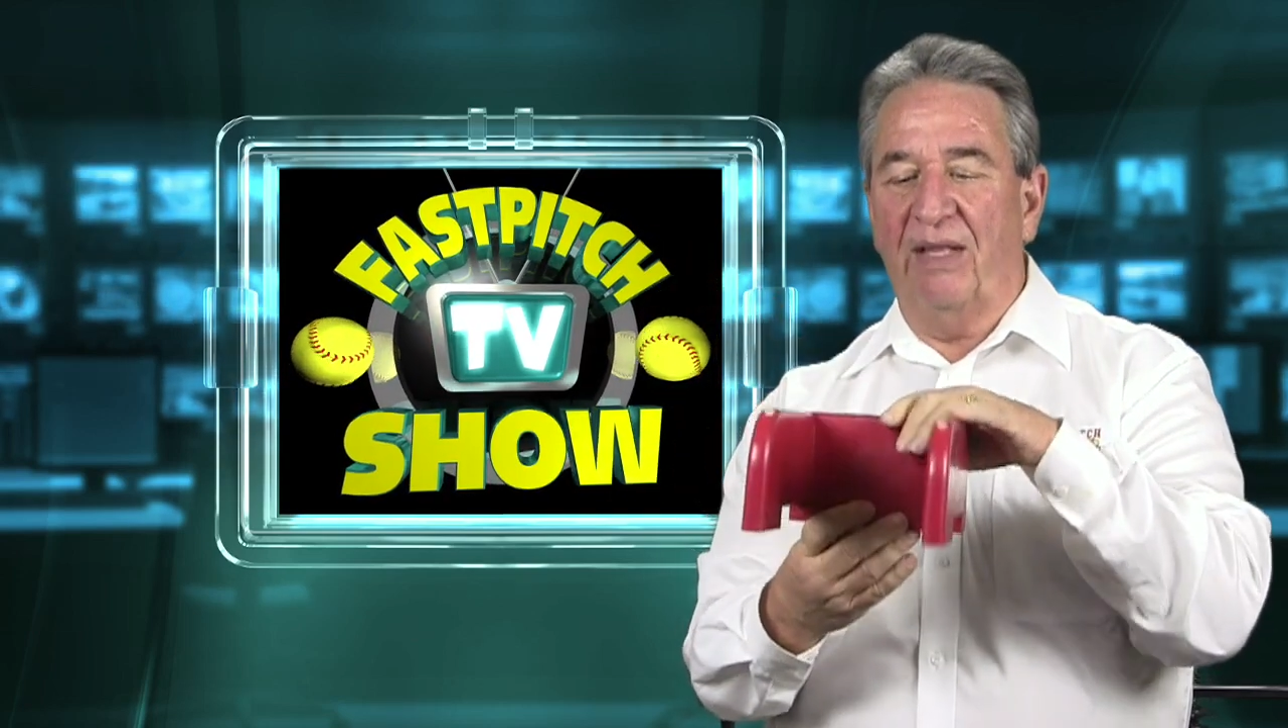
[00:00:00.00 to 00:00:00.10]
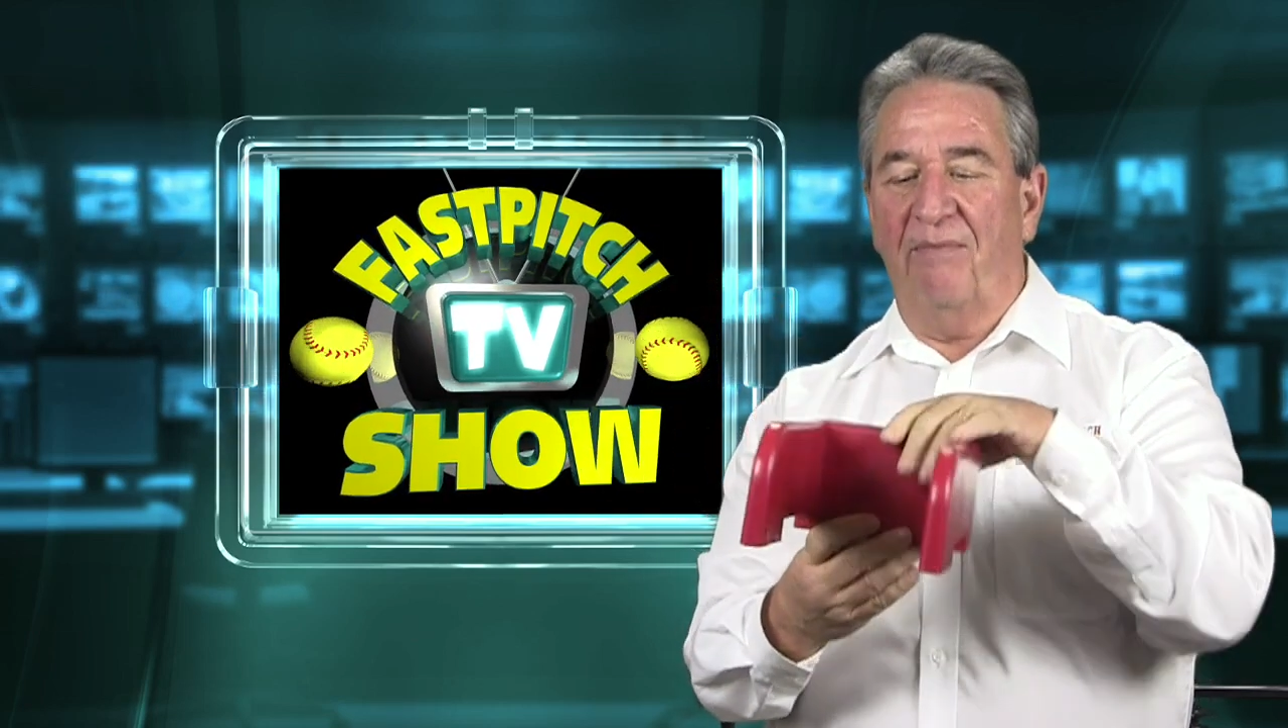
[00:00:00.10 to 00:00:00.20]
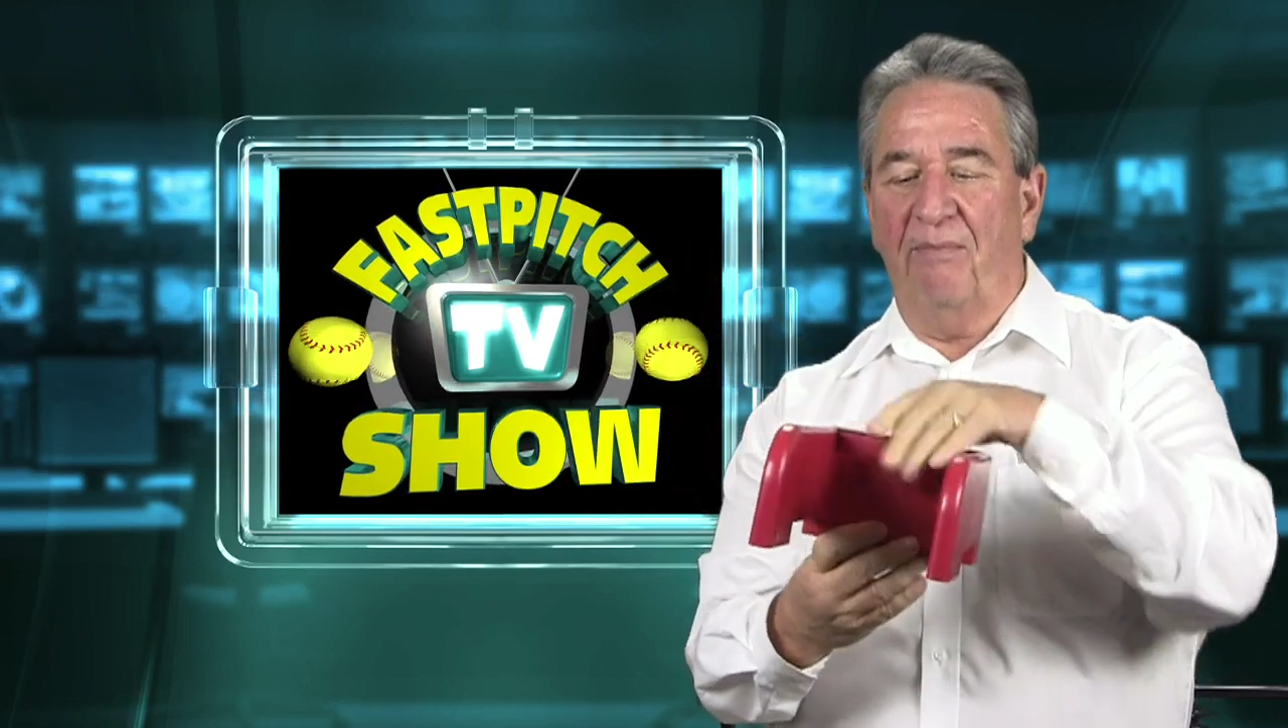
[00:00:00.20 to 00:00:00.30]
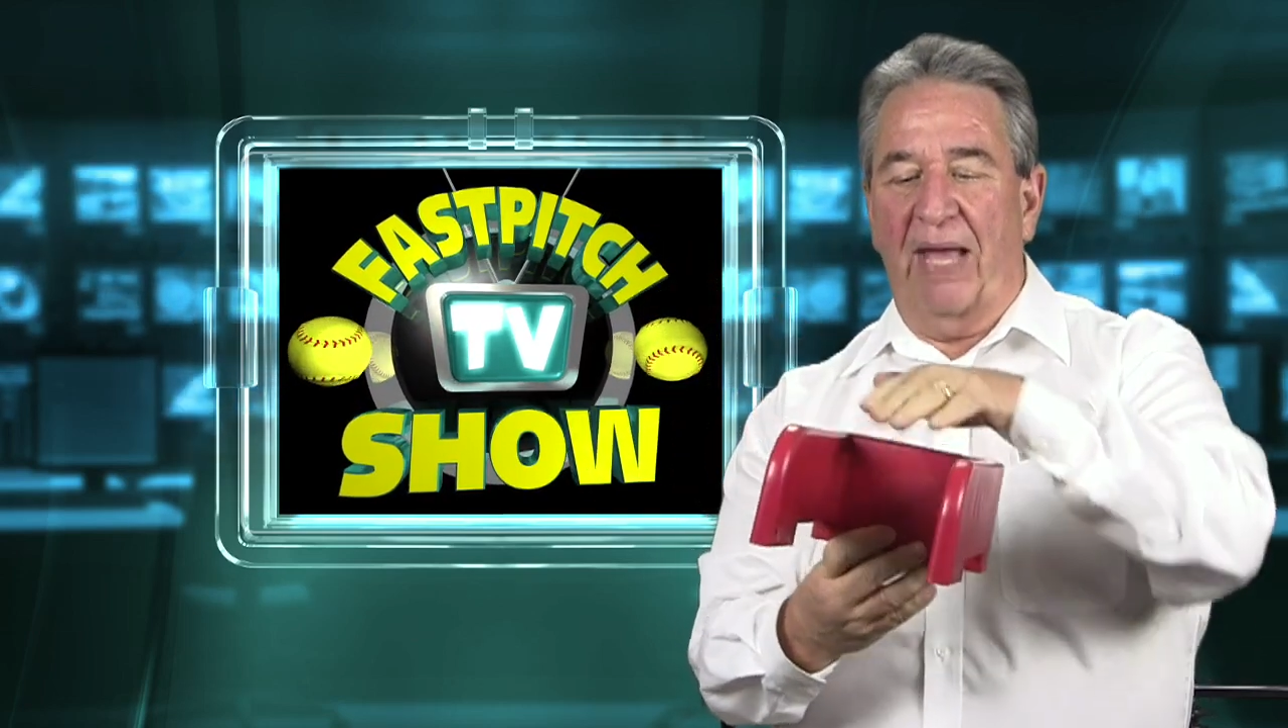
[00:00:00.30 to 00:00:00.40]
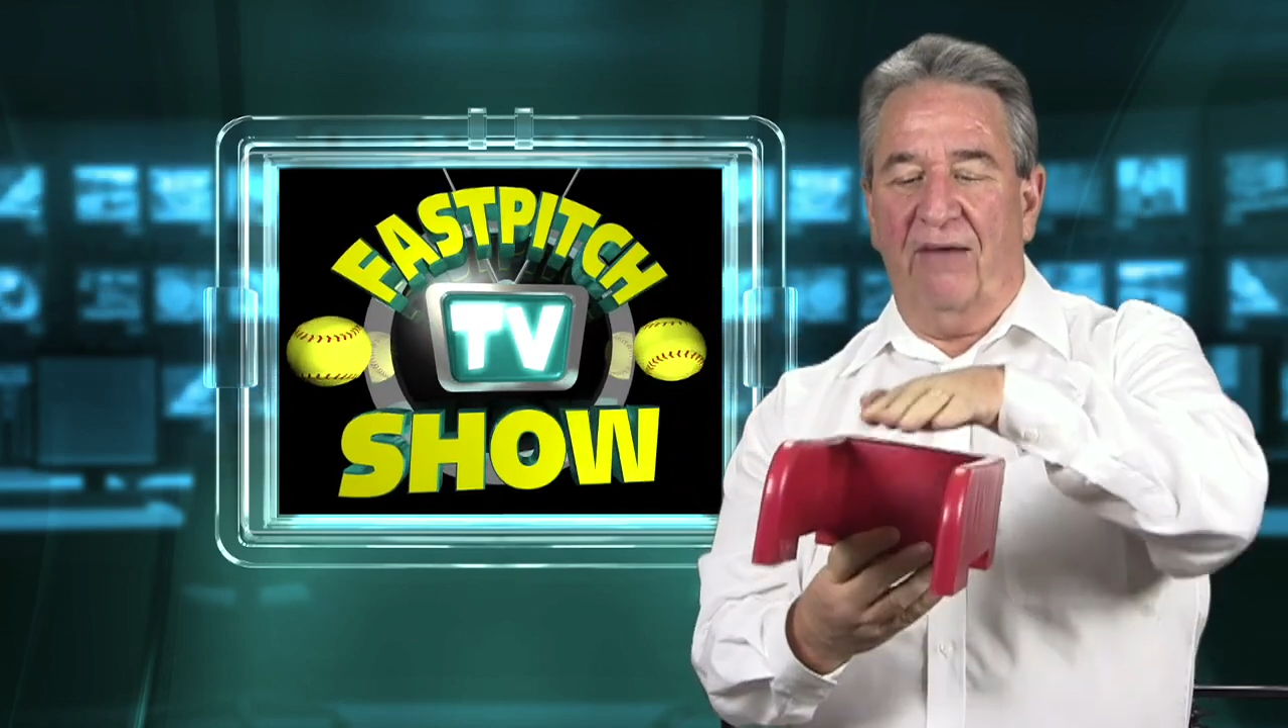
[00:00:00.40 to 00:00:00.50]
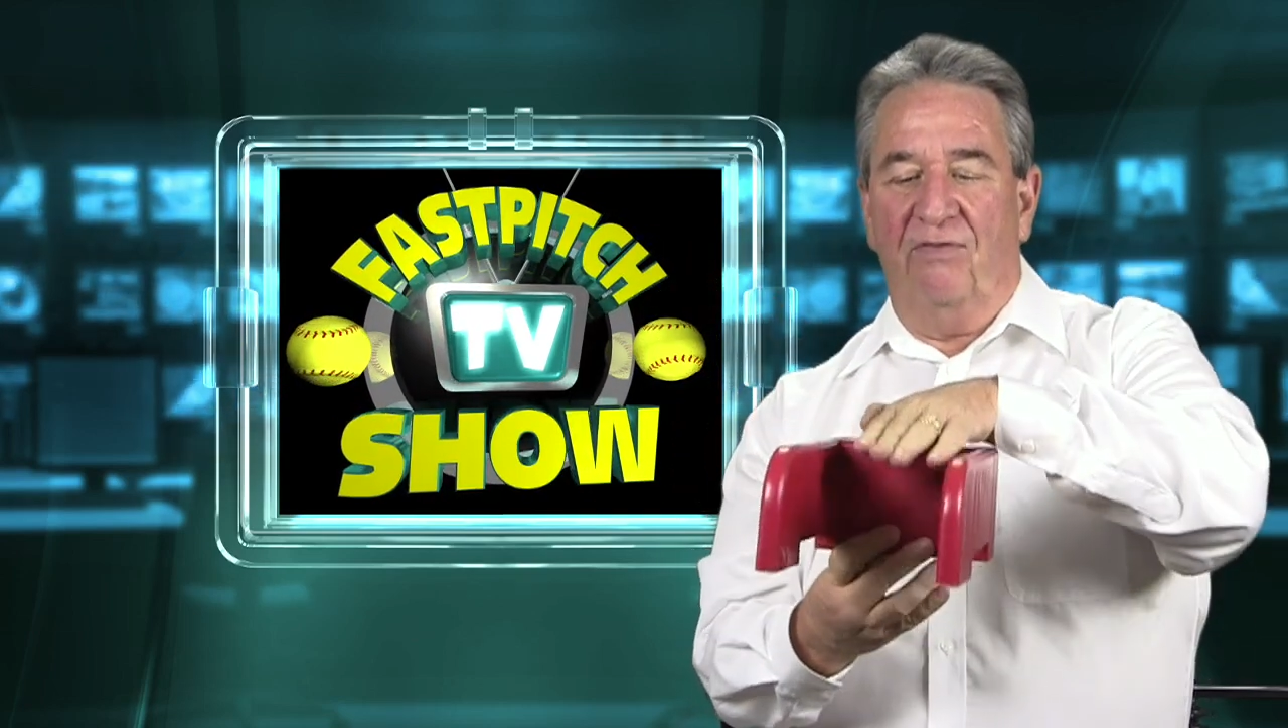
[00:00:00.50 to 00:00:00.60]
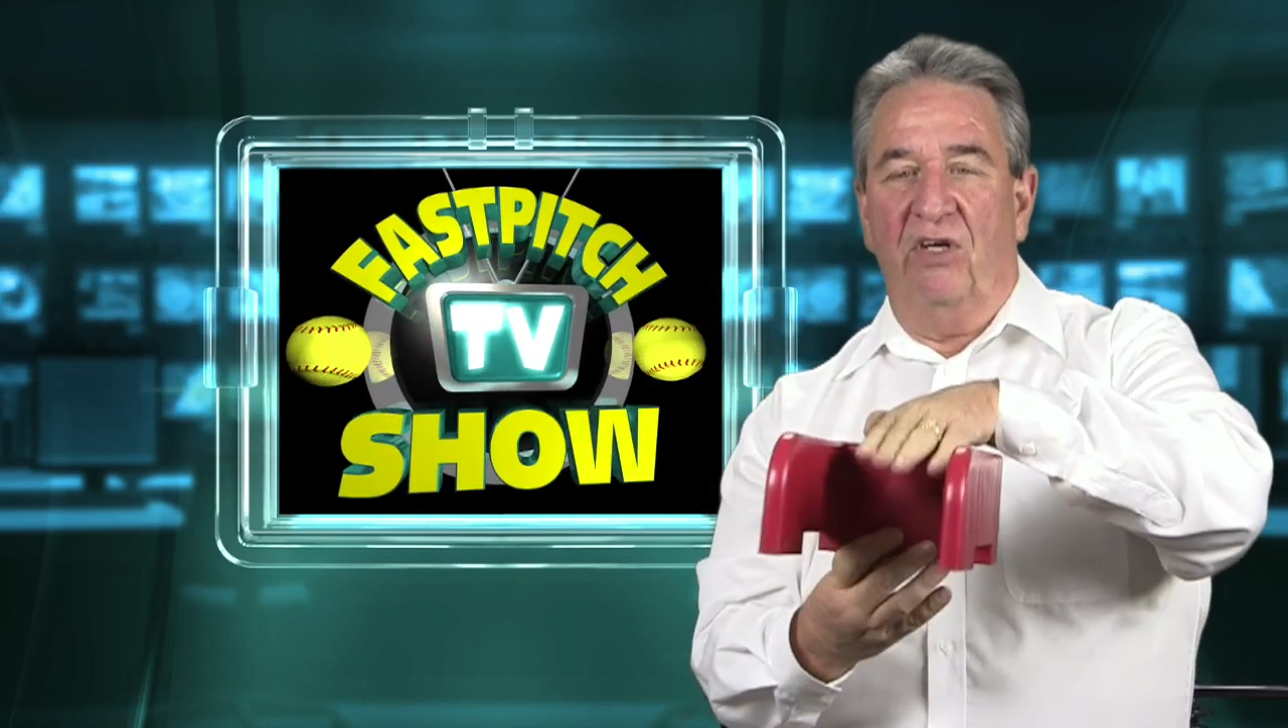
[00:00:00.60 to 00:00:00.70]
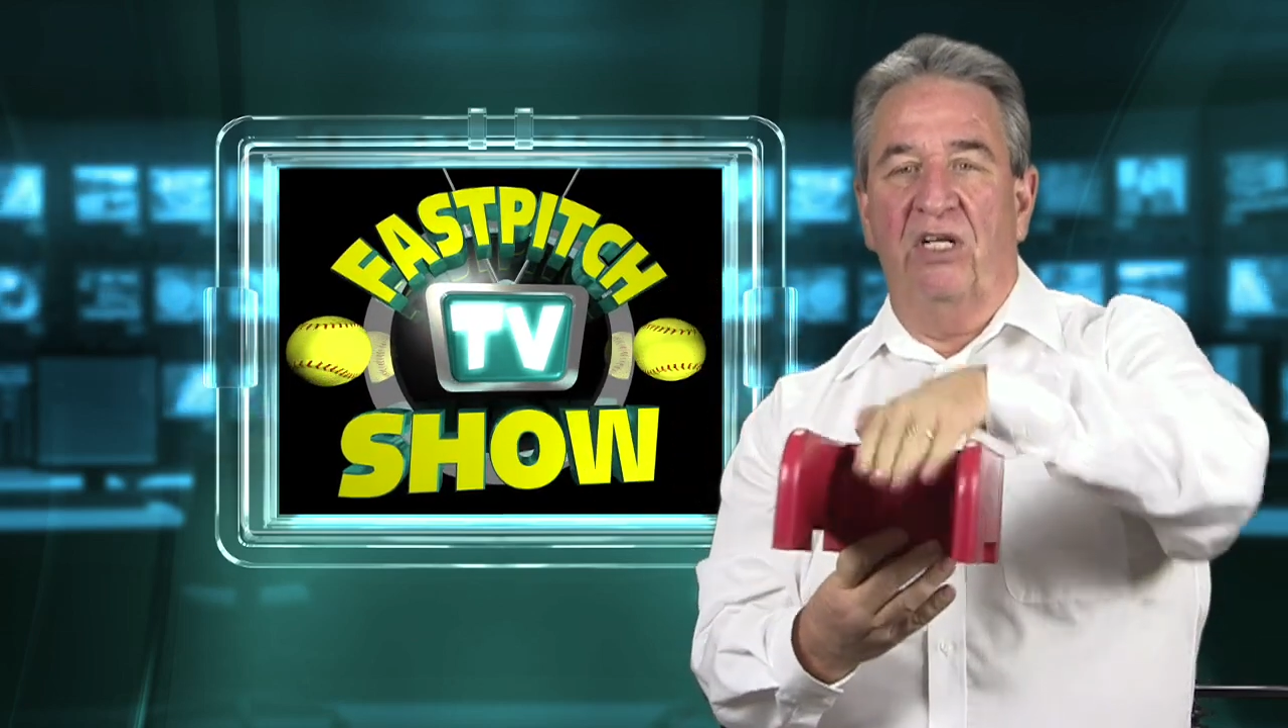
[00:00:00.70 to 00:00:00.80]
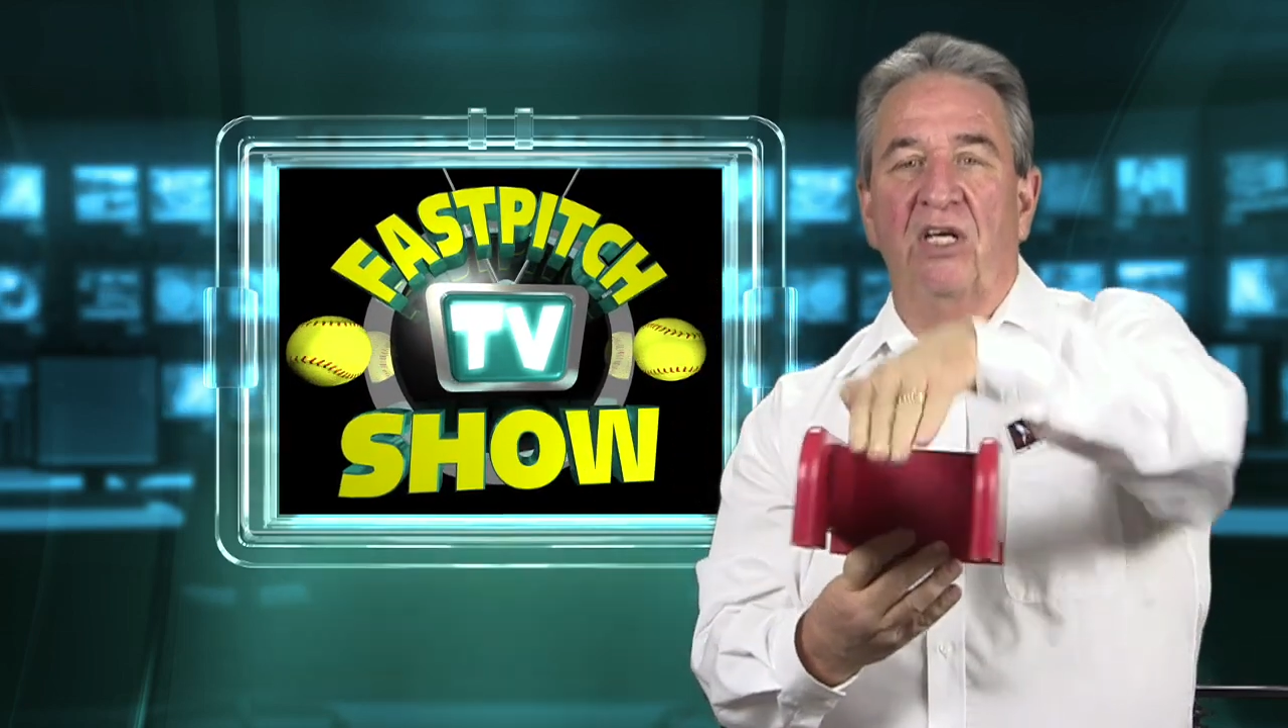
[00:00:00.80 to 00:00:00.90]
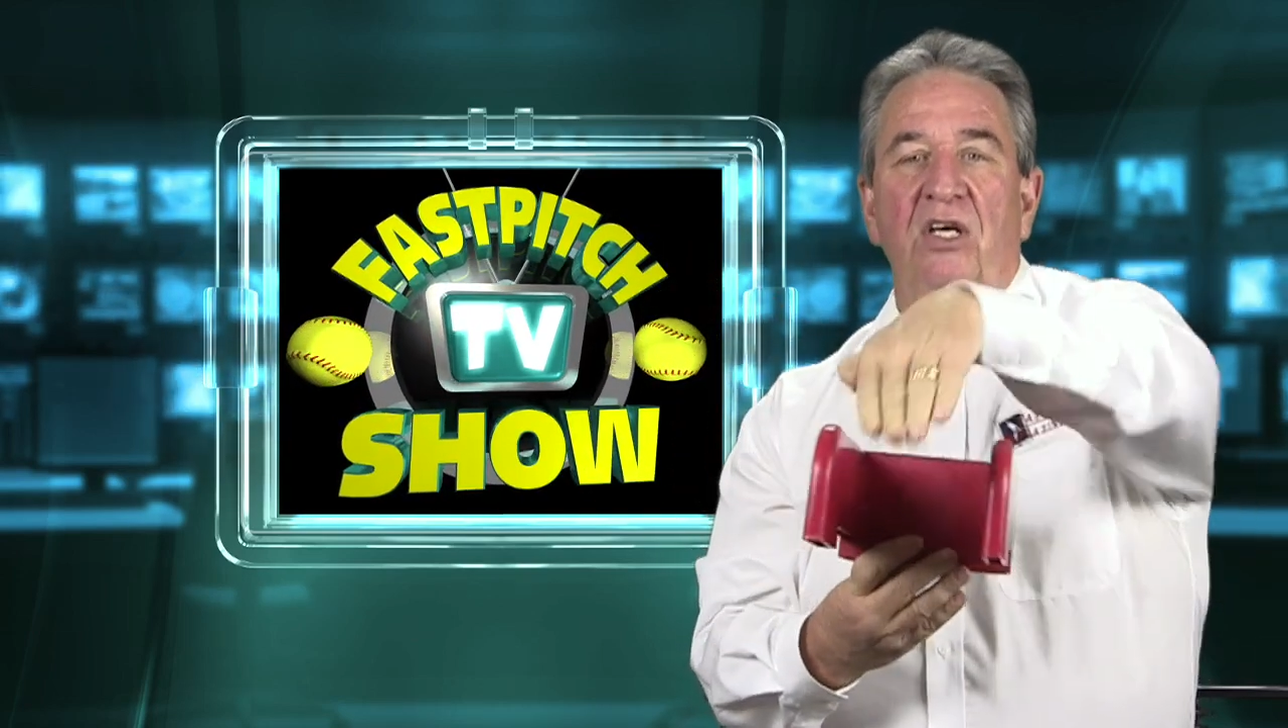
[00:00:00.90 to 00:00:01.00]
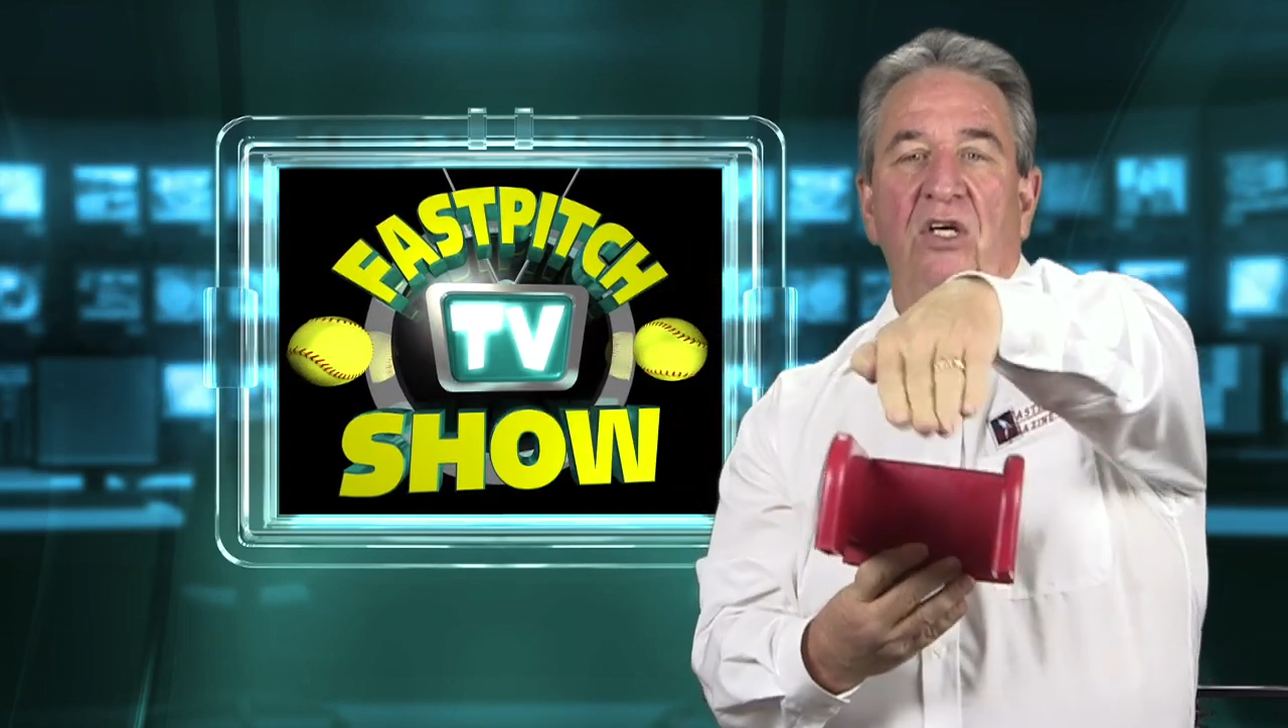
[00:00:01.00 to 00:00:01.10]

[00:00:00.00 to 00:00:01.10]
that back foot